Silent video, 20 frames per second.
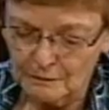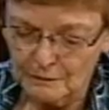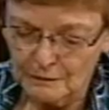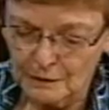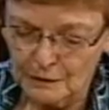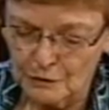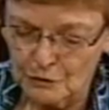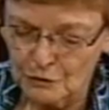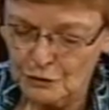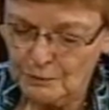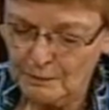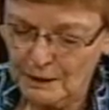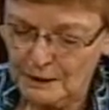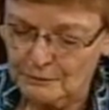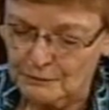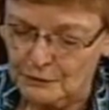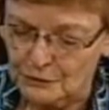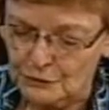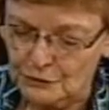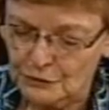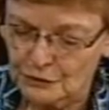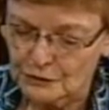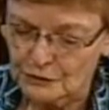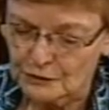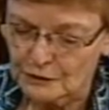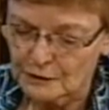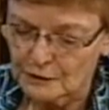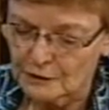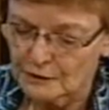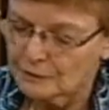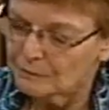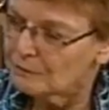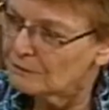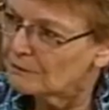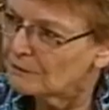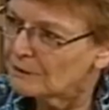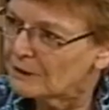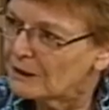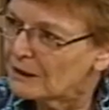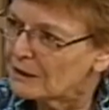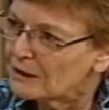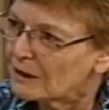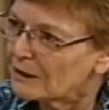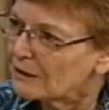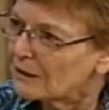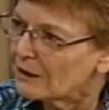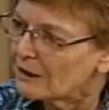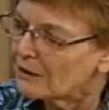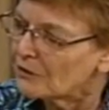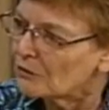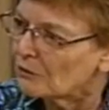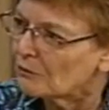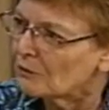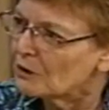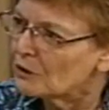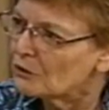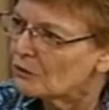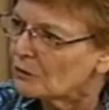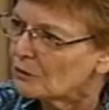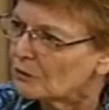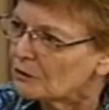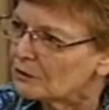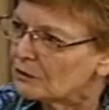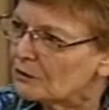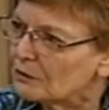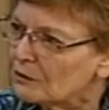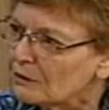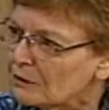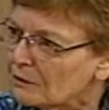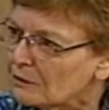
newspapers and things like that as a resource?